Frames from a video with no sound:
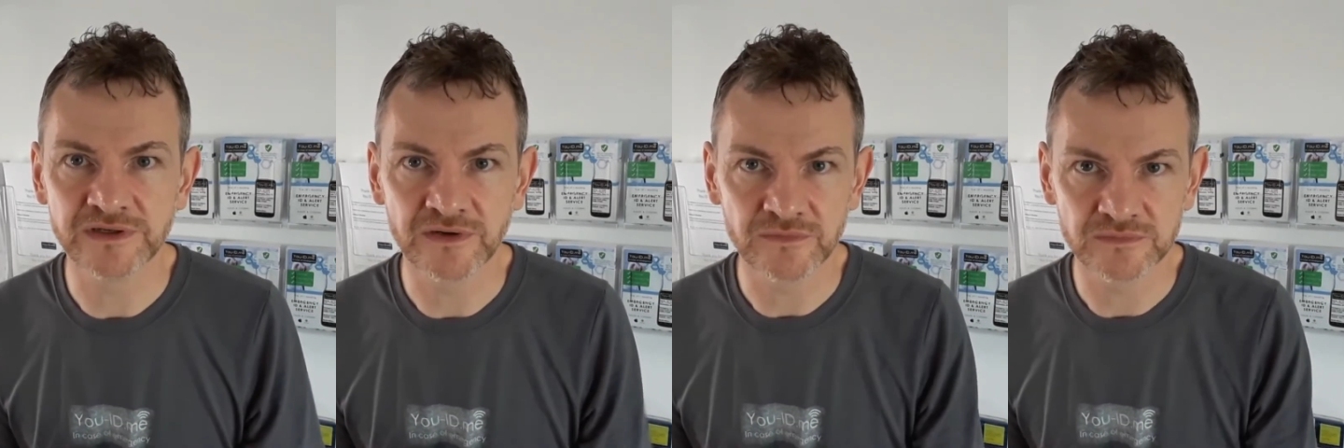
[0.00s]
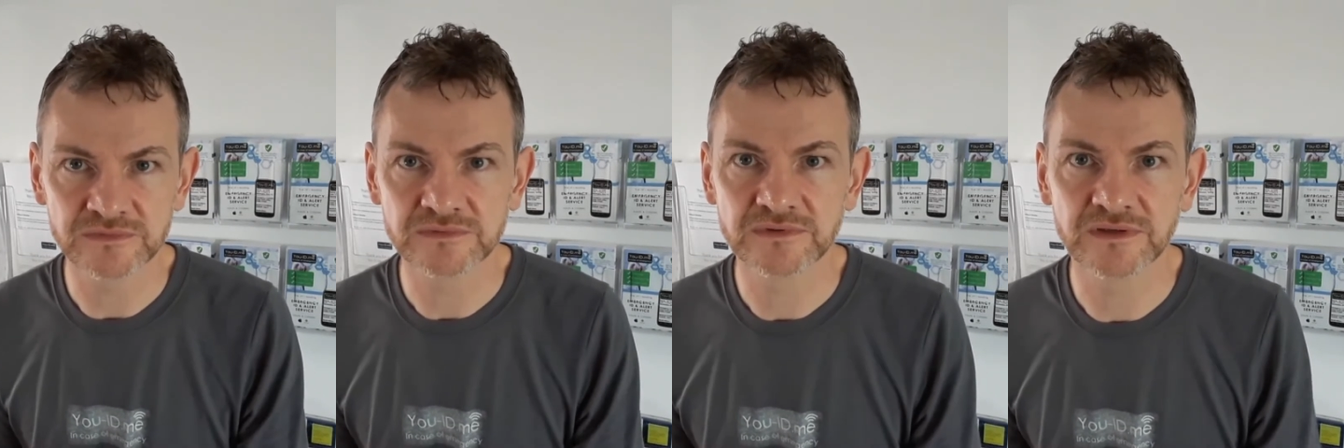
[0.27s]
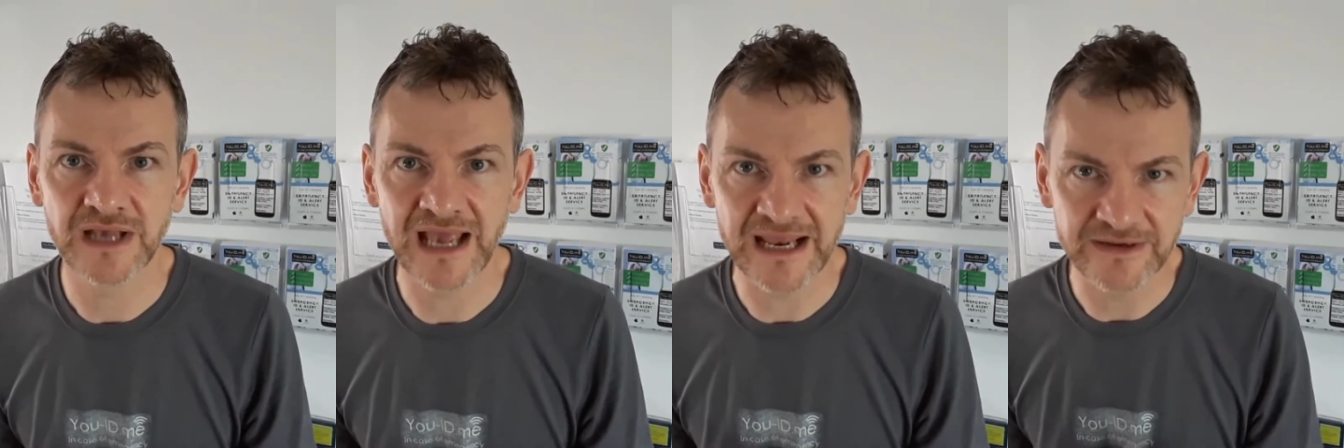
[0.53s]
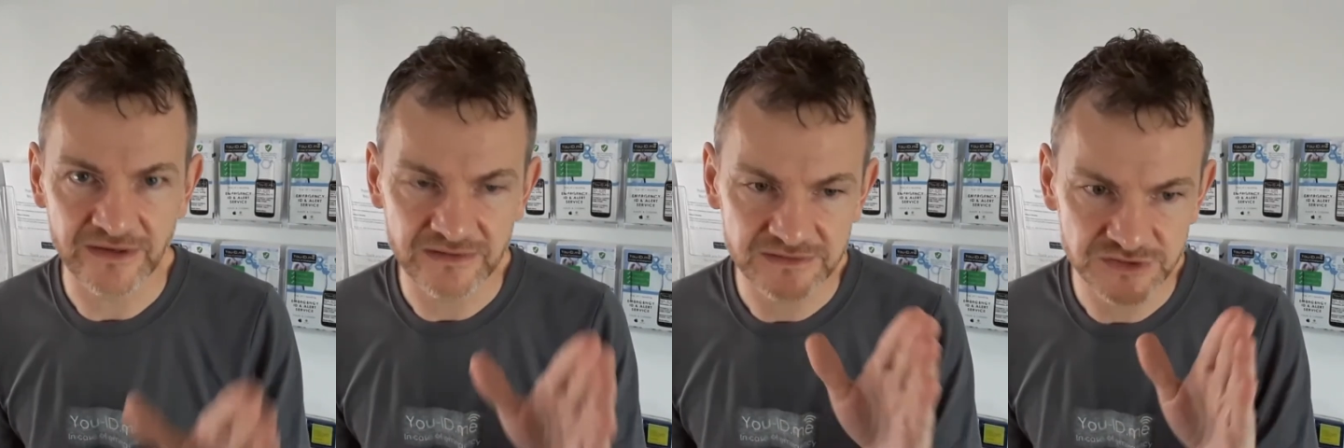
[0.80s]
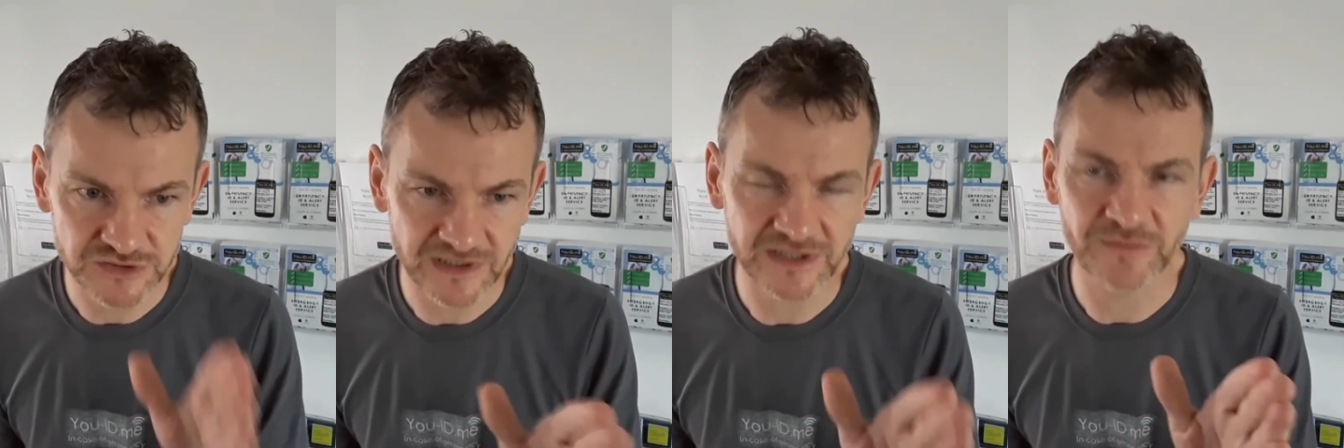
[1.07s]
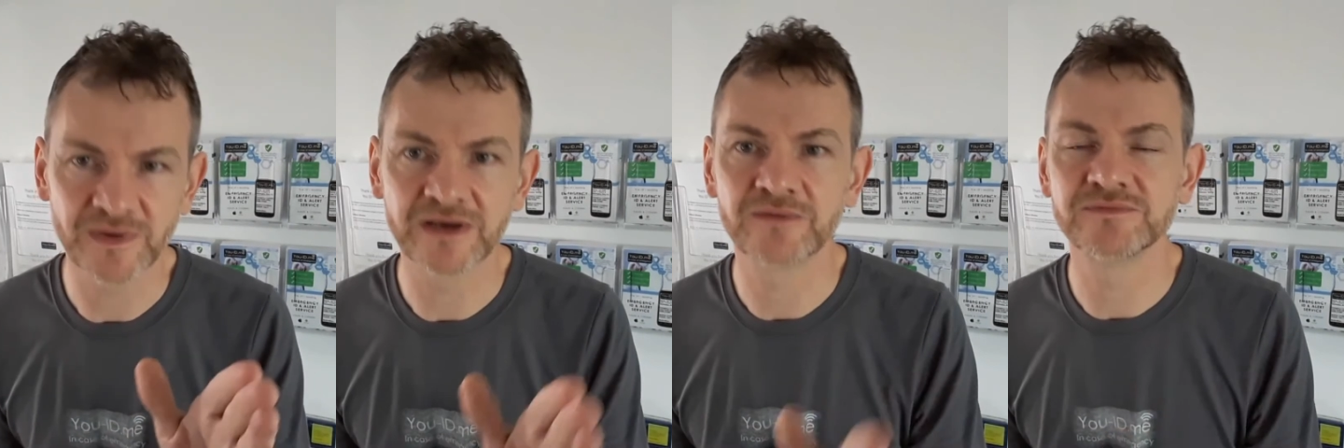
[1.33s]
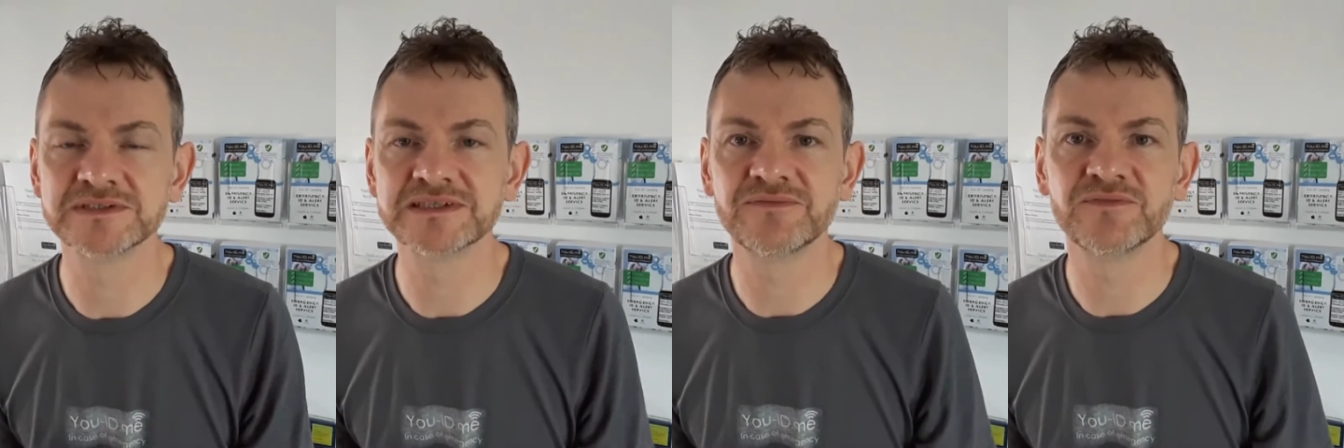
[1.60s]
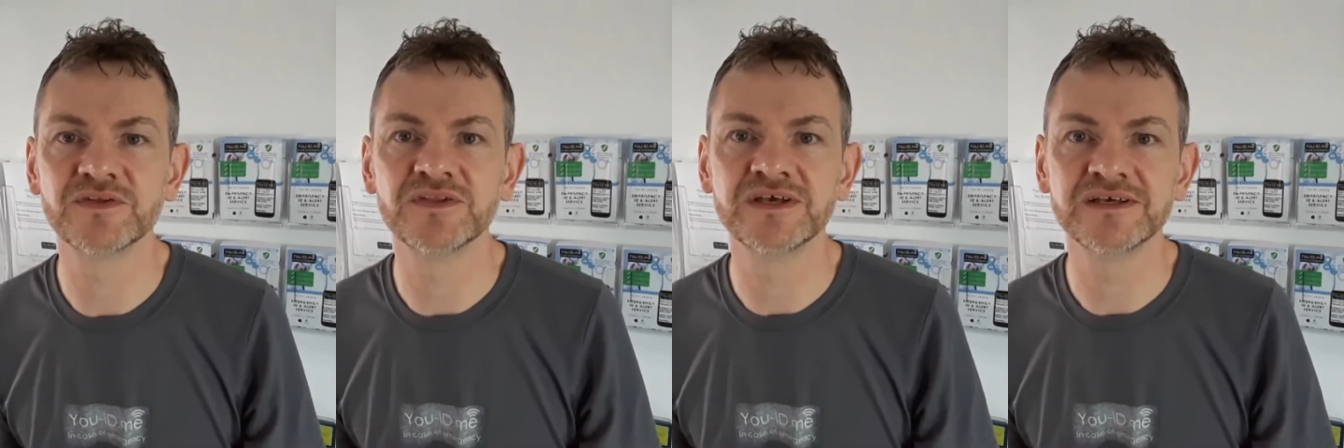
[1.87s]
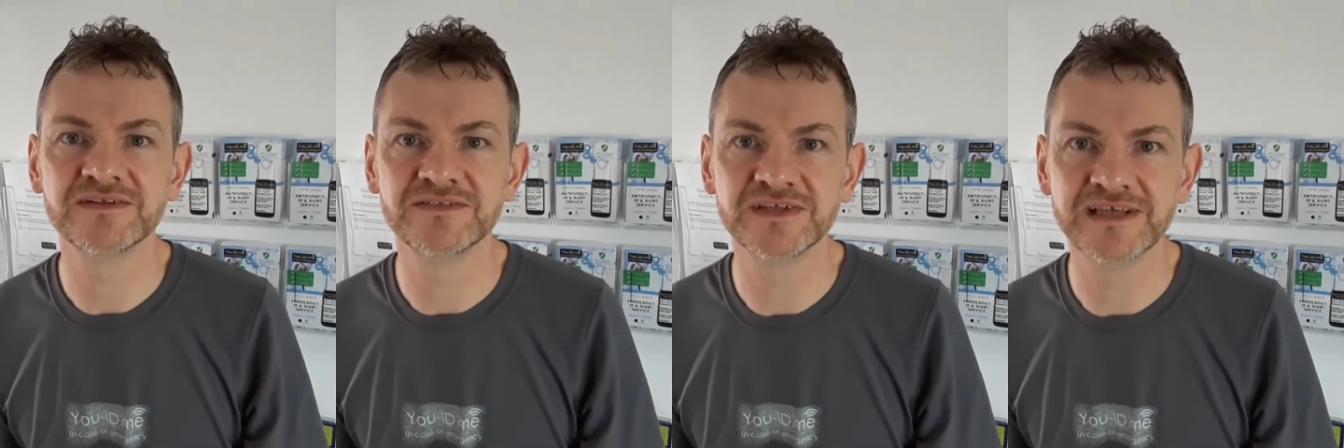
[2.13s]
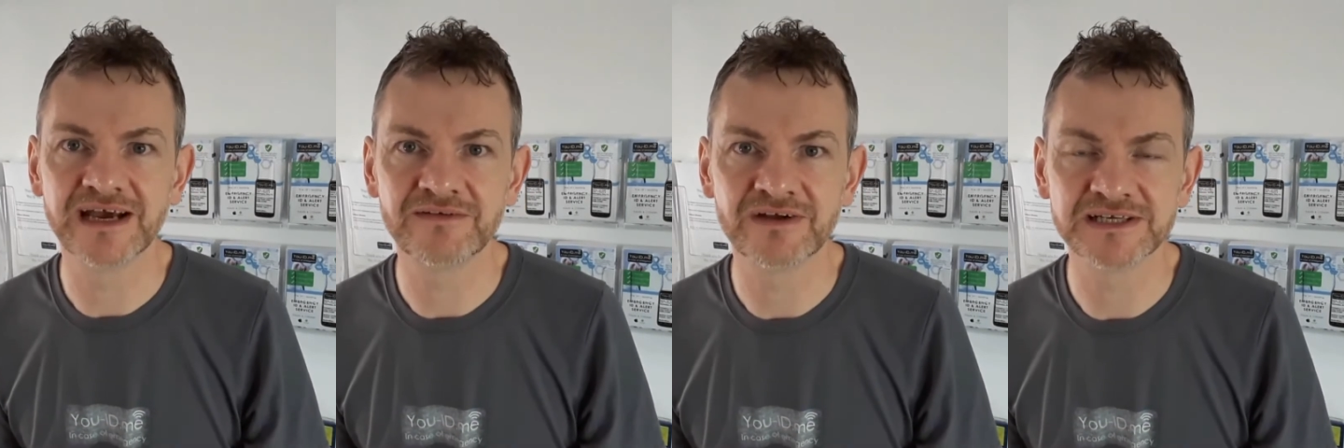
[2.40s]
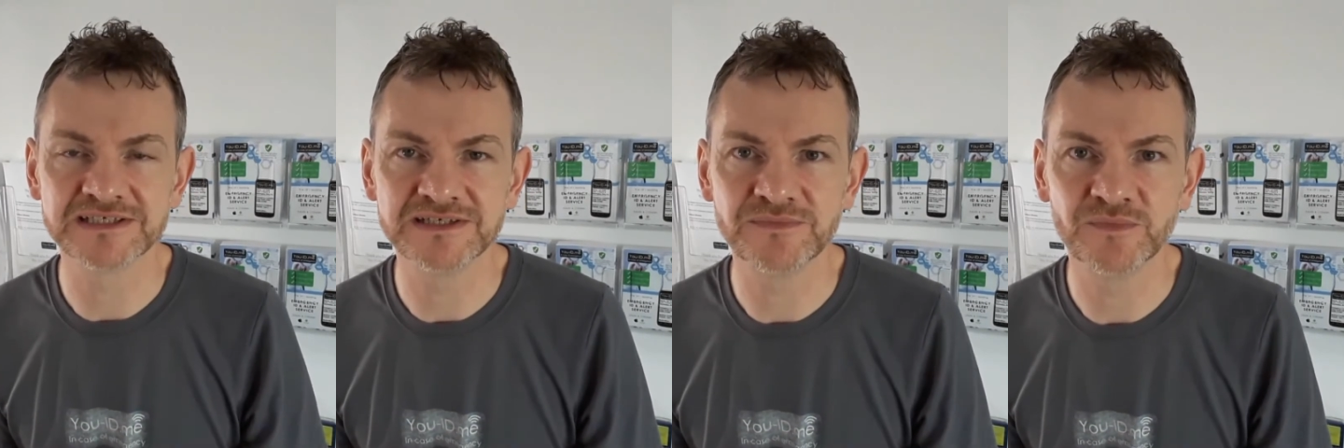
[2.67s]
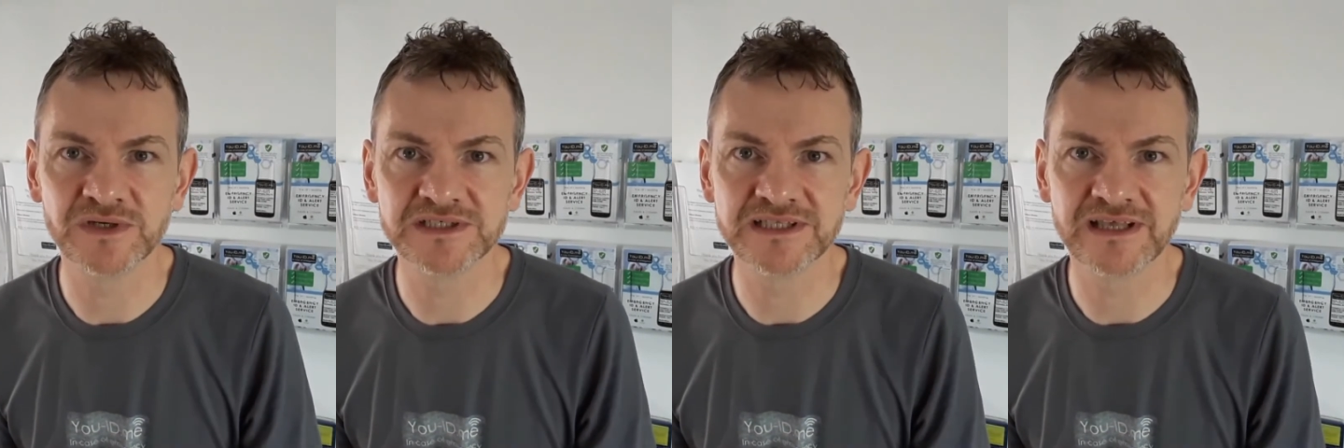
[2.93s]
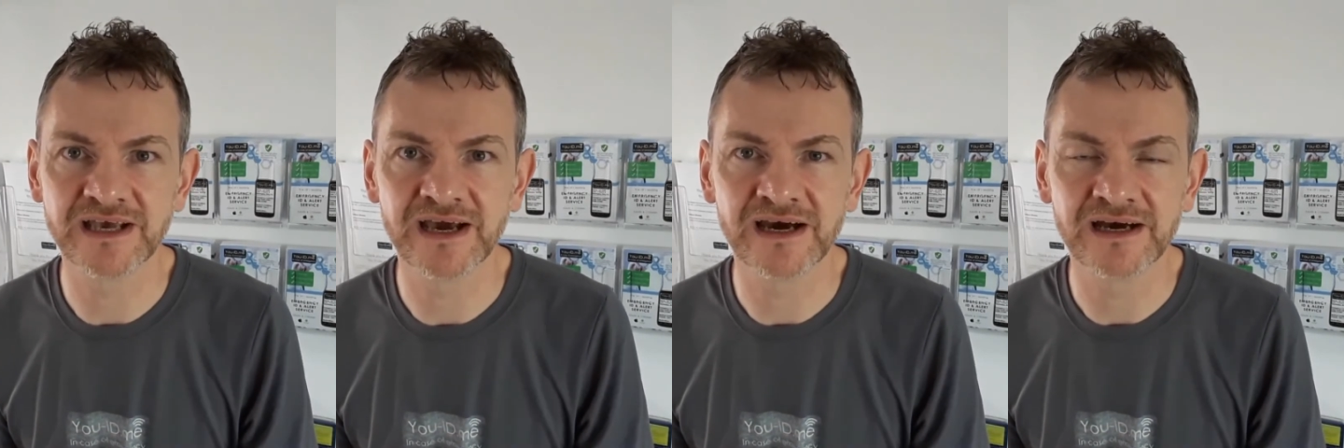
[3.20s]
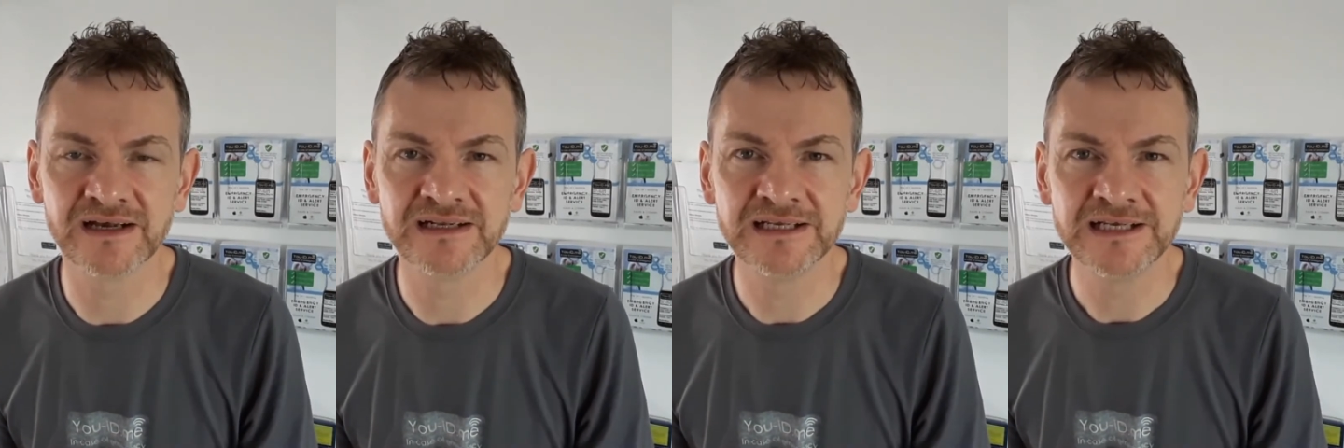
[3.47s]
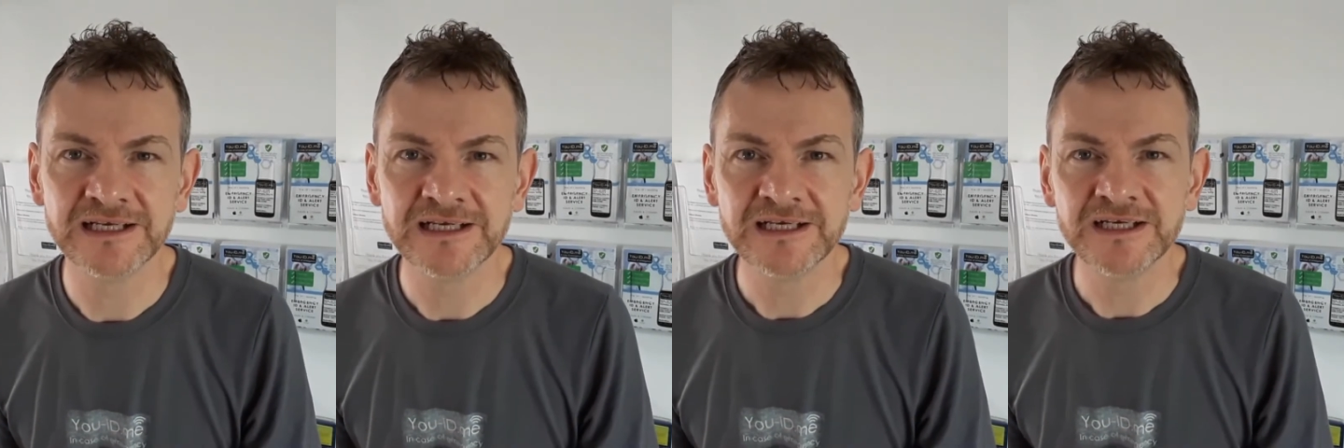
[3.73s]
you know, head straight away, obviously, for the direction in which they are.